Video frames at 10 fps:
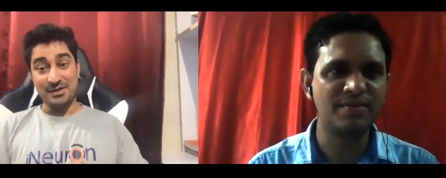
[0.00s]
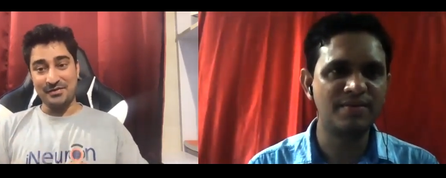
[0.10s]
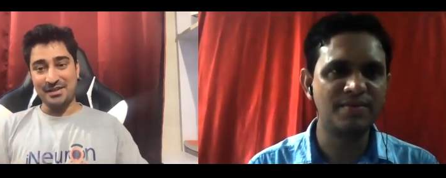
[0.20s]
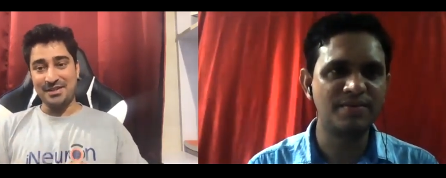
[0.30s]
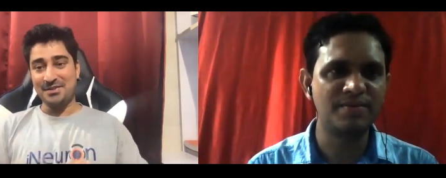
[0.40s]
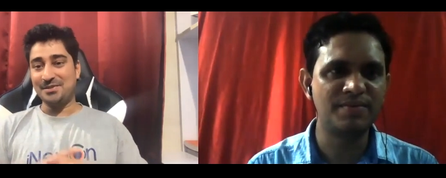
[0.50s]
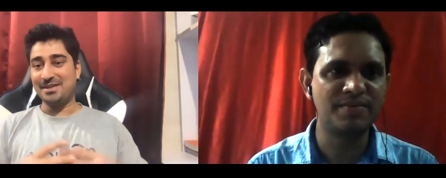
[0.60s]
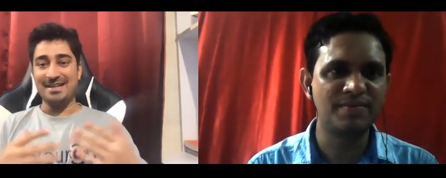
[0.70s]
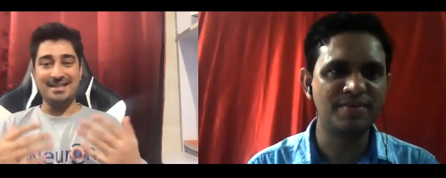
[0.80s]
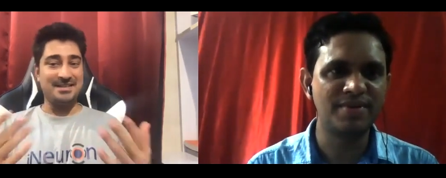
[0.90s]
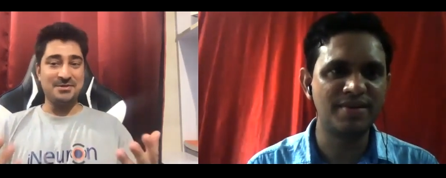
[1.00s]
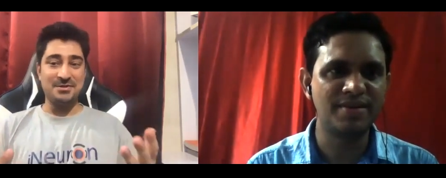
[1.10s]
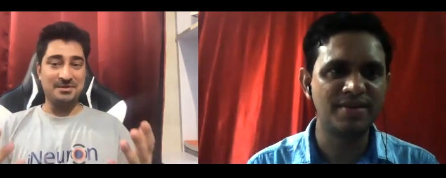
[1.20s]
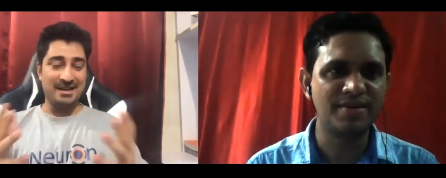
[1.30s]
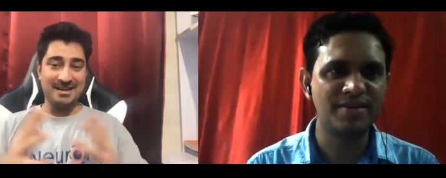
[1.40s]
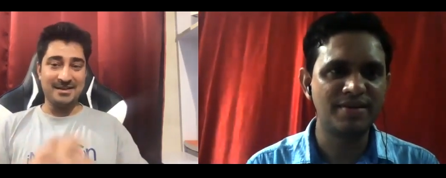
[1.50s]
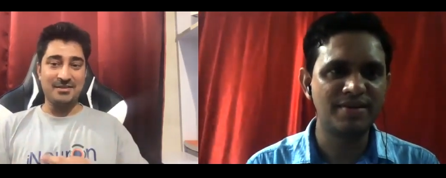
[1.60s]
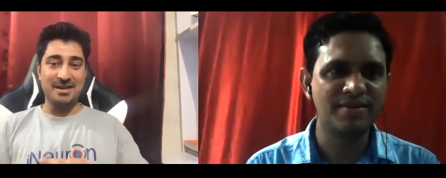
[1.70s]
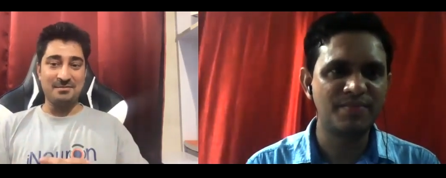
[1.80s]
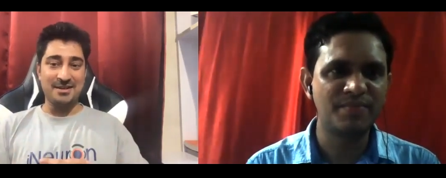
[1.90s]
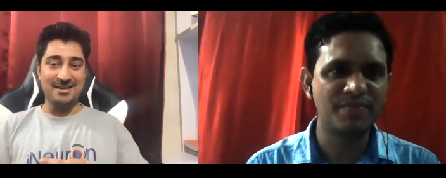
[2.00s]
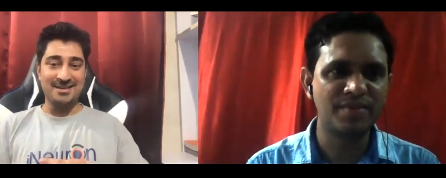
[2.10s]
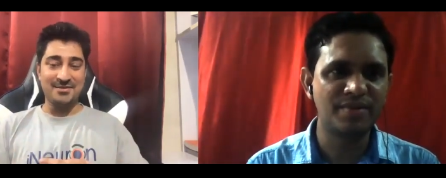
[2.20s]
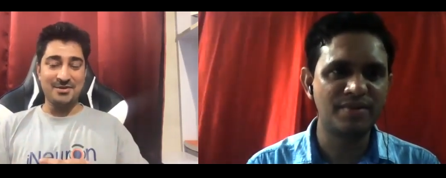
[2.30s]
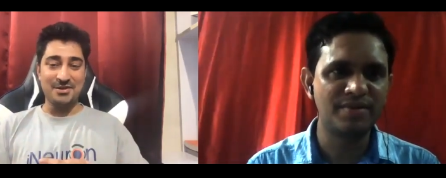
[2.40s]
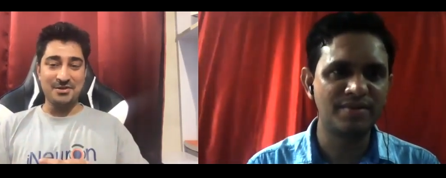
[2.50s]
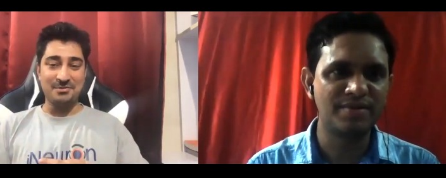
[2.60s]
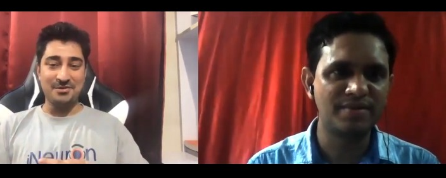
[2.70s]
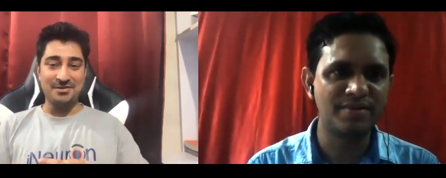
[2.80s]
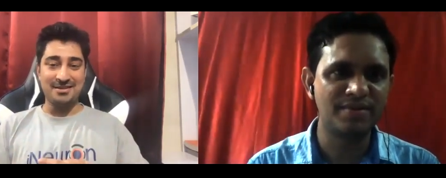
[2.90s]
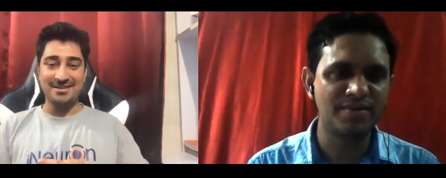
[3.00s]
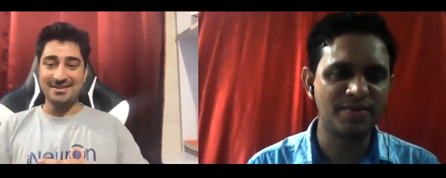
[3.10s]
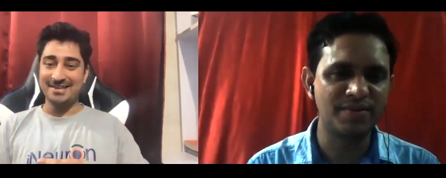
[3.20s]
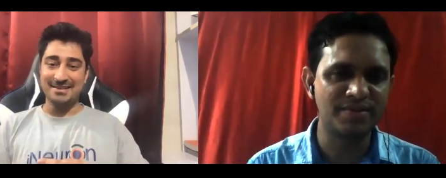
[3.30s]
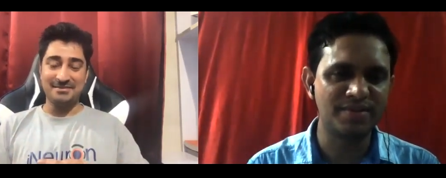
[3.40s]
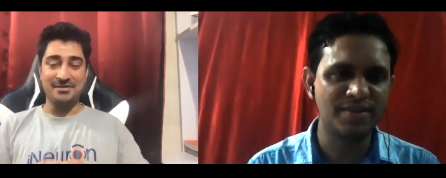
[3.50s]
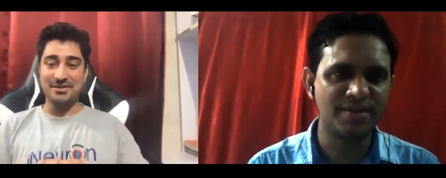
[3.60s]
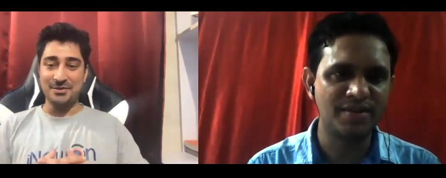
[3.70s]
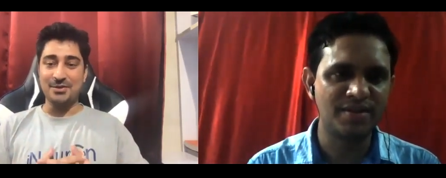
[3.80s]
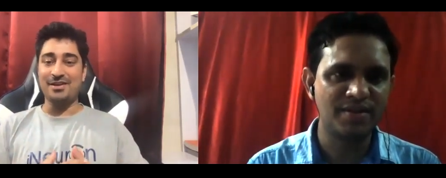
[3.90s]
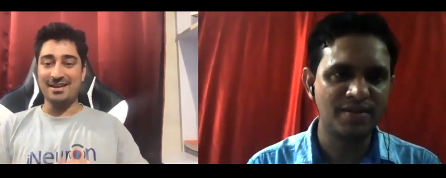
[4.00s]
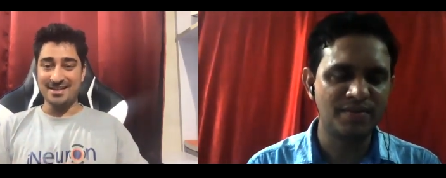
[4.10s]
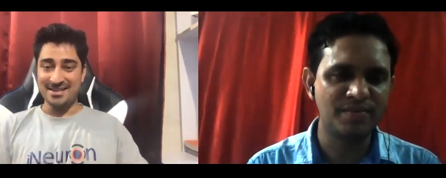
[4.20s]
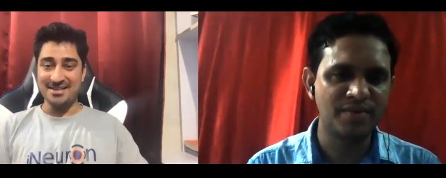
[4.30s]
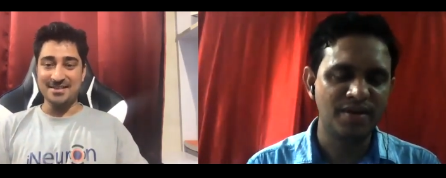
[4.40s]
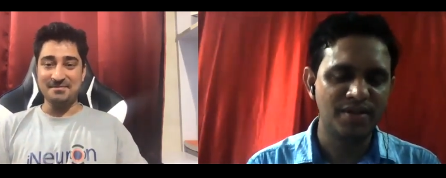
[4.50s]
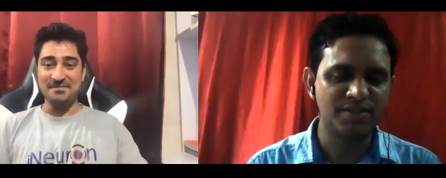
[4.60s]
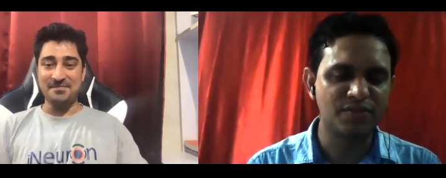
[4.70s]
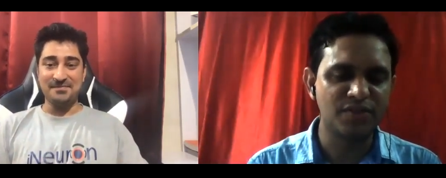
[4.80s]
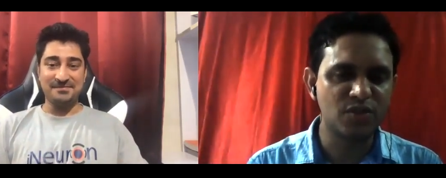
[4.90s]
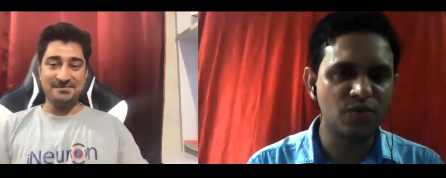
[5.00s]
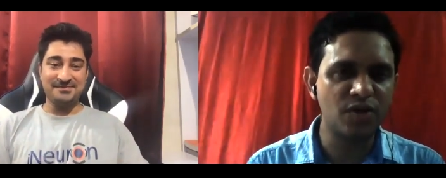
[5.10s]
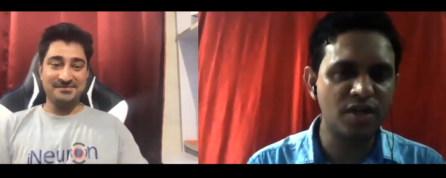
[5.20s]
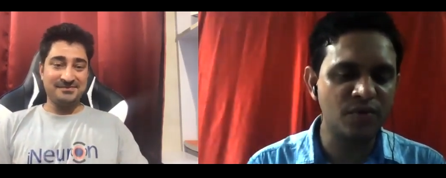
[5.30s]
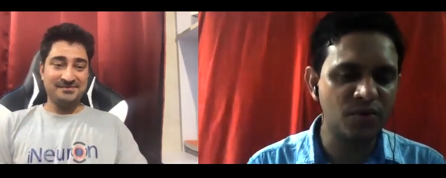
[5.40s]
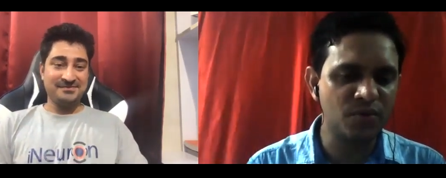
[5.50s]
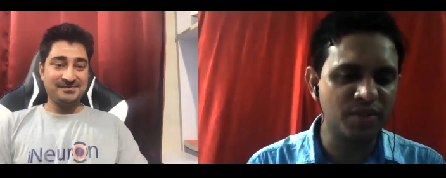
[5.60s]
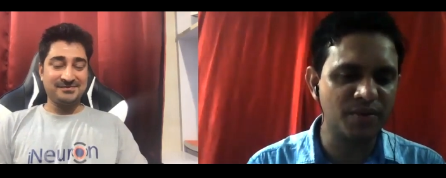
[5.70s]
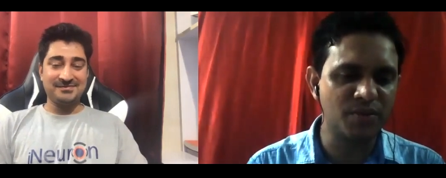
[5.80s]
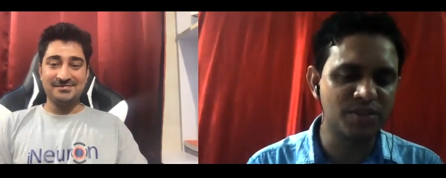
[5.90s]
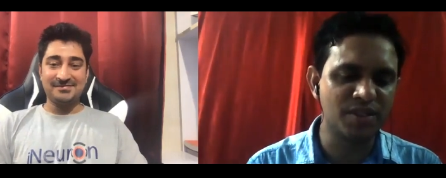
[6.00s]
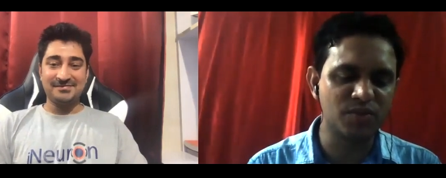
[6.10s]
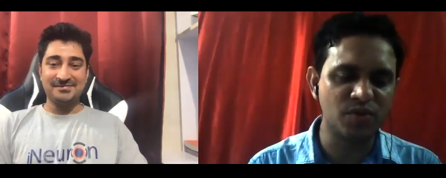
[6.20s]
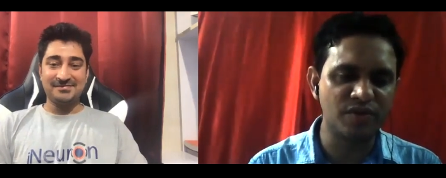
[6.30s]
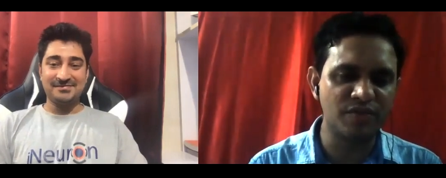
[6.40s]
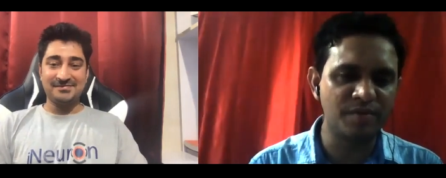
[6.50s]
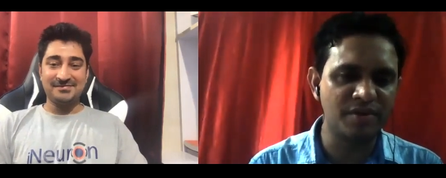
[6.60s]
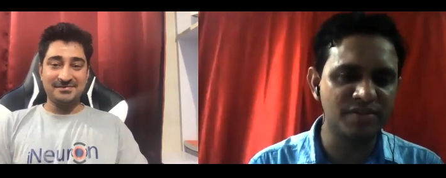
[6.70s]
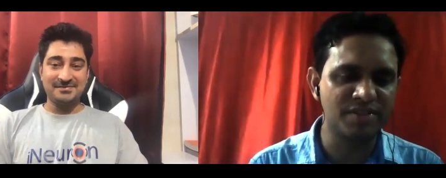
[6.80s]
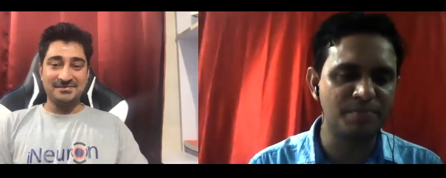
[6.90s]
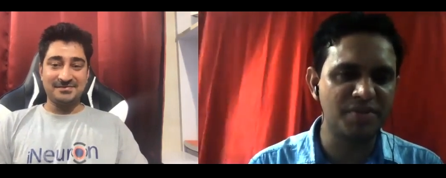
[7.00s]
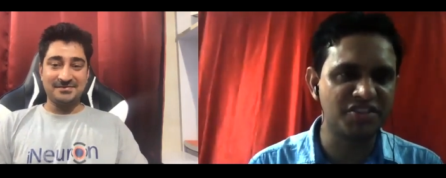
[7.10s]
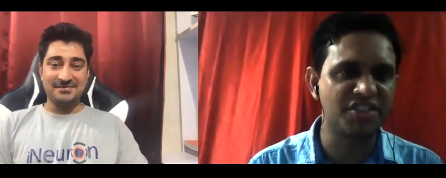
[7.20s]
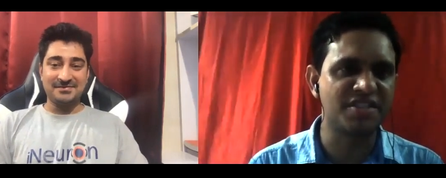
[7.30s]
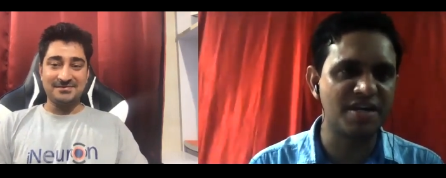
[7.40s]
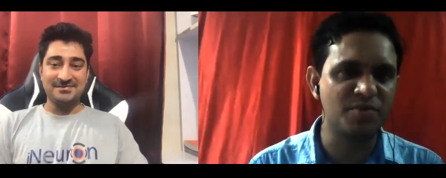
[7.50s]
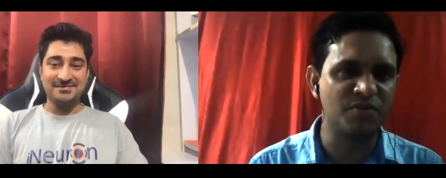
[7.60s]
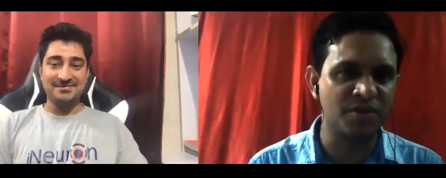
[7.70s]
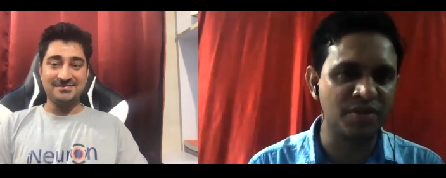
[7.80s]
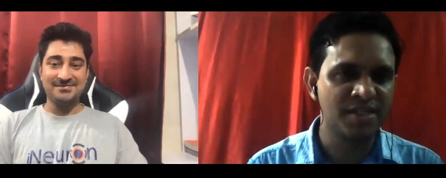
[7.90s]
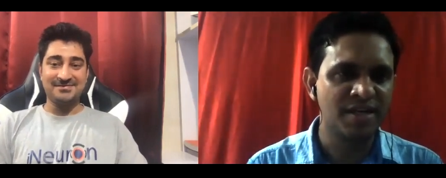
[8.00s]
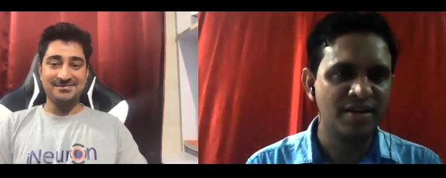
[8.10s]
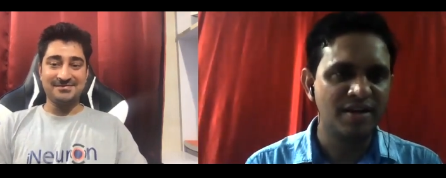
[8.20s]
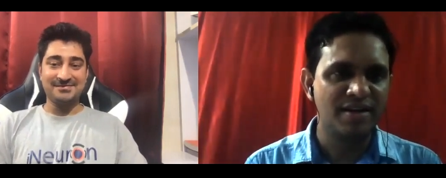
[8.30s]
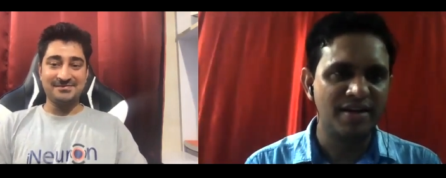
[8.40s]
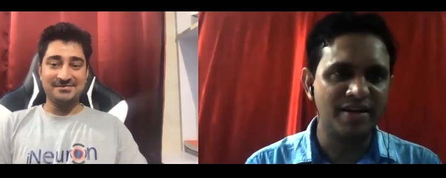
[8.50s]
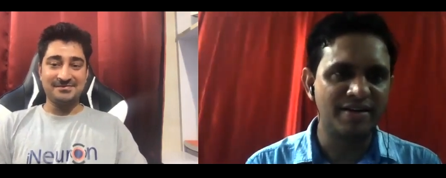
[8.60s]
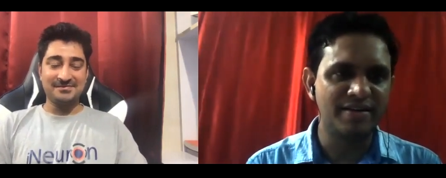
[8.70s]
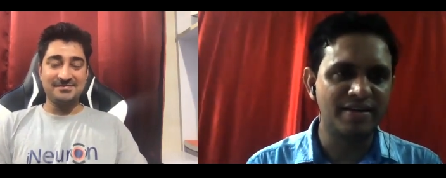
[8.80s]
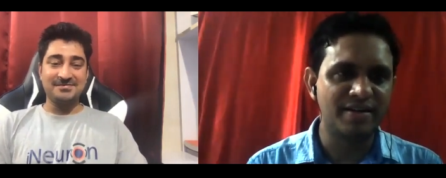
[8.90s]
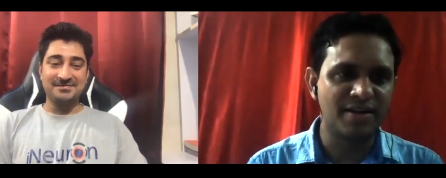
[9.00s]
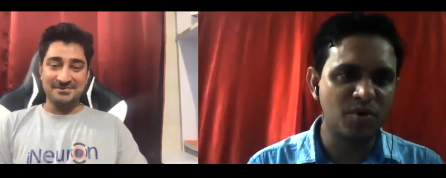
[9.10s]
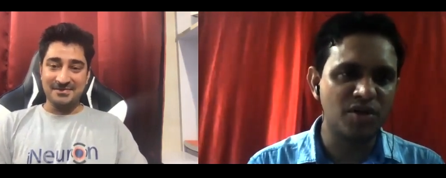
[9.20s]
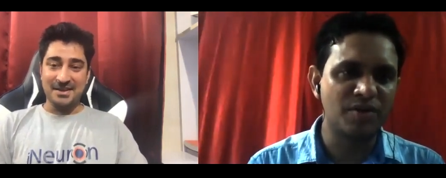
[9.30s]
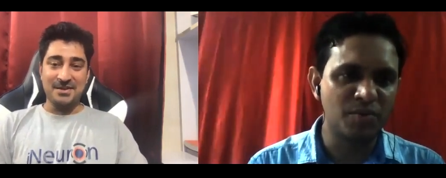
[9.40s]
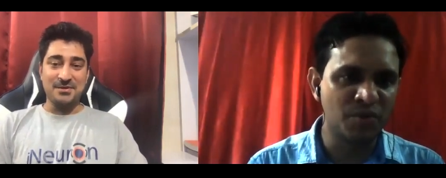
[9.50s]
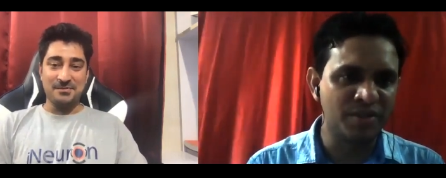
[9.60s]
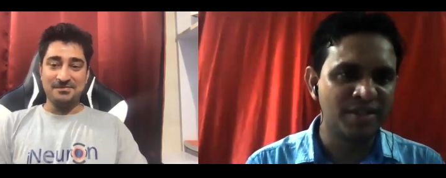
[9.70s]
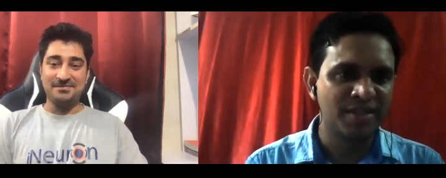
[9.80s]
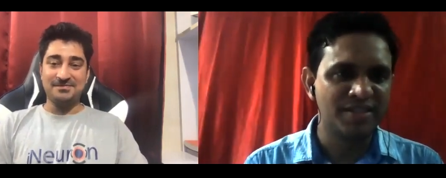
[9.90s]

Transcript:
Speaker 1: with you and to collaborate and contribute with your organization.
Speaker 2: So first of all, I want to thank you, sir, for giving us a precious time of yours and come on our board.